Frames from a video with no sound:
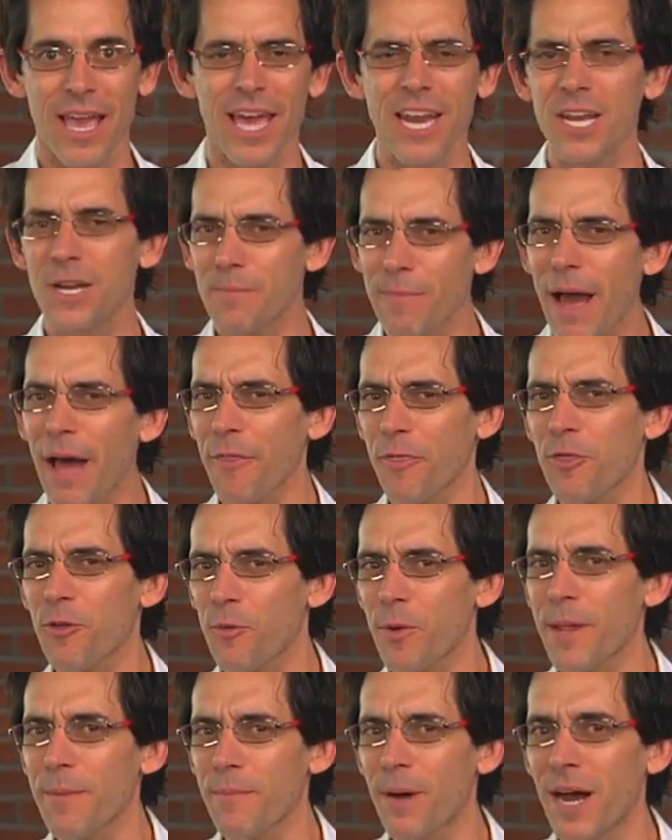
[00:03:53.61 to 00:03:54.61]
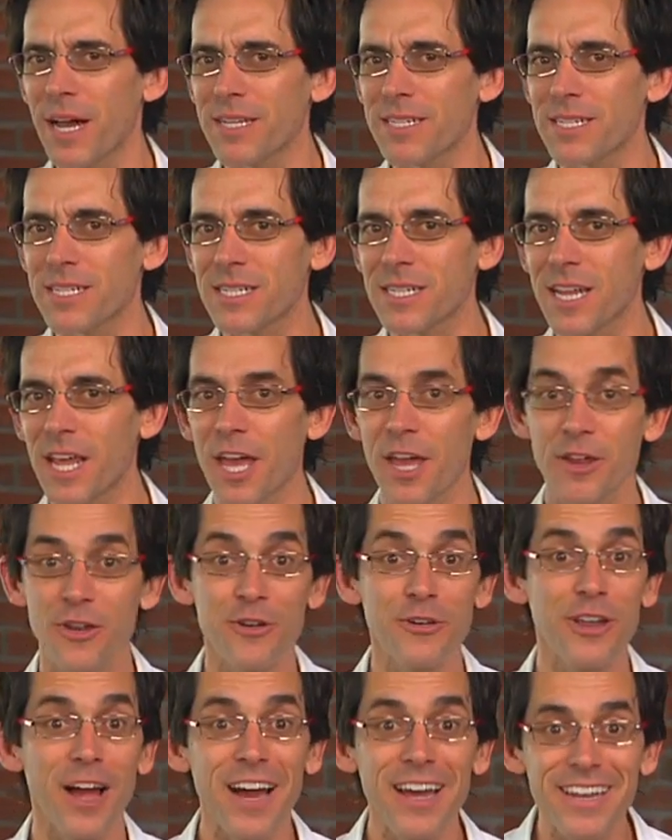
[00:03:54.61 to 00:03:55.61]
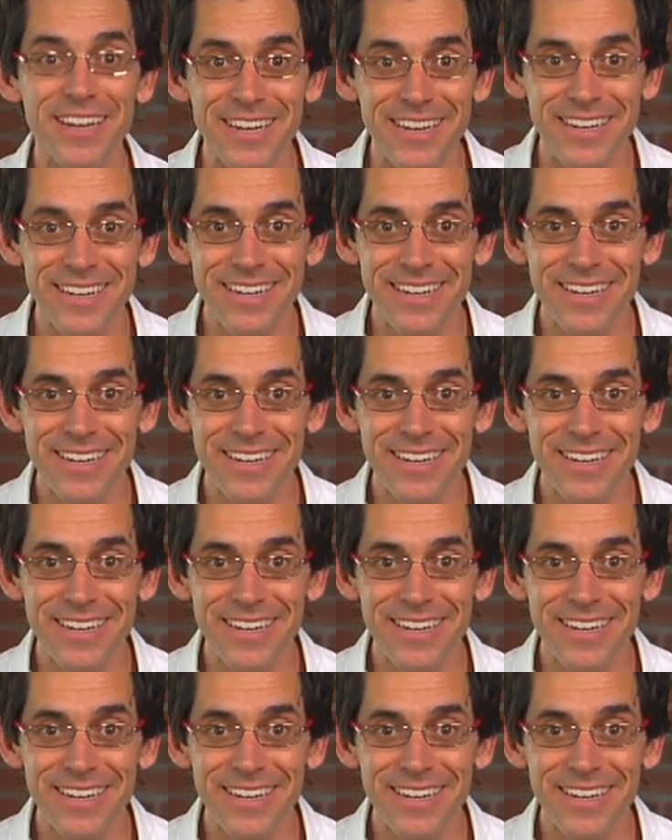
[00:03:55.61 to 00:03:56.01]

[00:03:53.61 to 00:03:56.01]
and in about 3 months, you're done.